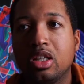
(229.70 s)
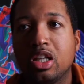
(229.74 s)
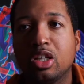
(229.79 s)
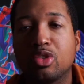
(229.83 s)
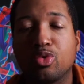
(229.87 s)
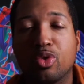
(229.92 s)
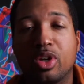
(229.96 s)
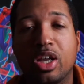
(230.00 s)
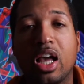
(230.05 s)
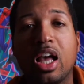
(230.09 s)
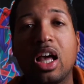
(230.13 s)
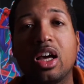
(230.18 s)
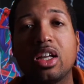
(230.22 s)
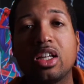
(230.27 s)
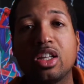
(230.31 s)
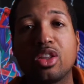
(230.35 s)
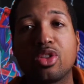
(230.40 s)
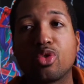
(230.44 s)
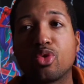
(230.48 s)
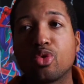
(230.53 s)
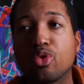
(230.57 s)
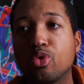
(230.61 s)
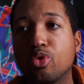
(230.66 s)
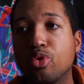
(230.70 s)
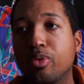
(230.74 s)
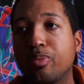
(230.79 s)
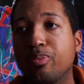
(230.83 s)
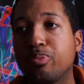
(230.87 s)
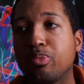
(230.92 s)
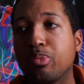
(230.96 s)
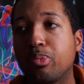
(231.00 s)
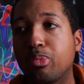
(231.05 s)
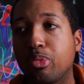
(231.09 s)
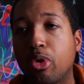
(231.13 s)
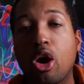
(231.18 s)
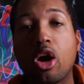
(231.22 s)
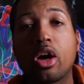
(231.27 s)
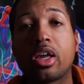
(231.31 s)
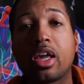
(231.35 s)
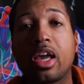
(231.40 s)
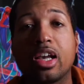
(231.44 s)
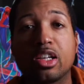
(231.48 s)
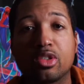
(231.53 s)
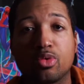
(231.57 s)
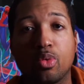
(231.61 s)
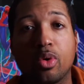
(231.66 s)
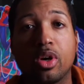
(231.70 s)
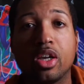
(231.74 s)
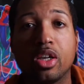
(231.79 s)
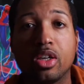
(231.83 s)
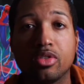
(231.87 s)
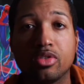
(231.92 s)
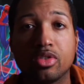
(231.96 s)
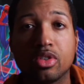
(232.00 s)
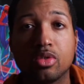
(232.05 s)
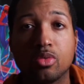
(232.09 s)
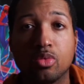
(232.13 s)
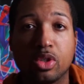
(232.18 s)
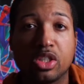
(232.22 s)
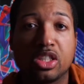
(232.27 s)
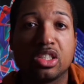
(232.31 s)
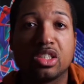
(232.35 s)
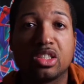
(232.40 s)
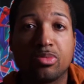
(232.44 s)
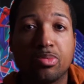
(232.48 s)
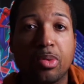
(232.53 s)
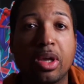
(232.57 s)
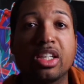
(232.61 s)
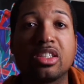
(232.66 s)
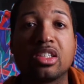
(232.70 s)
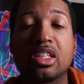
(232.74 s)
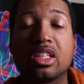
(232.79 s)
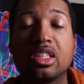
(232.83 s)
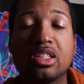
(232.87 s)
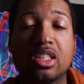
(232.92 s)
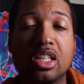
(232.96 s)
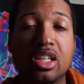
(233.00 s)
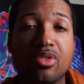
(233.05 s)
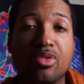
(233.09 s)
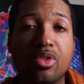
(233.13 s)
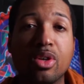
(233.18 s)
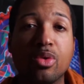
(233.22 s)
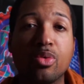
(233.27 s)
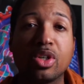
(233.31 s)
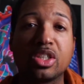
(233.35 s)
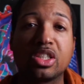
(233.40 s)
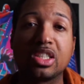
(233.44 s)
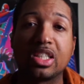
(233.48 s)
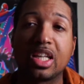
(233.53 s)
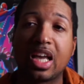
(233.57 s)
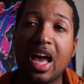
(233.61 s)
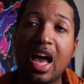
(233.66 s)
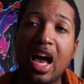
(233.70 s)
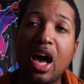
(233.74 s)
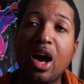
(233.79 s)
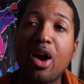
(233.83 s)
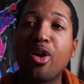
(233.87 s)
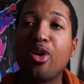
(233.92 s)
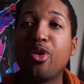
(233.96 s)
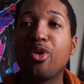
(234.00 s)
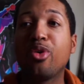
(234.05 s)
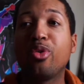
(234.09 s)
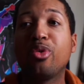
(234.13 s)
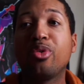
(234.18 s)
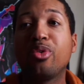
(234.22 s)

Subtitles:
reality through broadcast waves, which is basically TV, which is how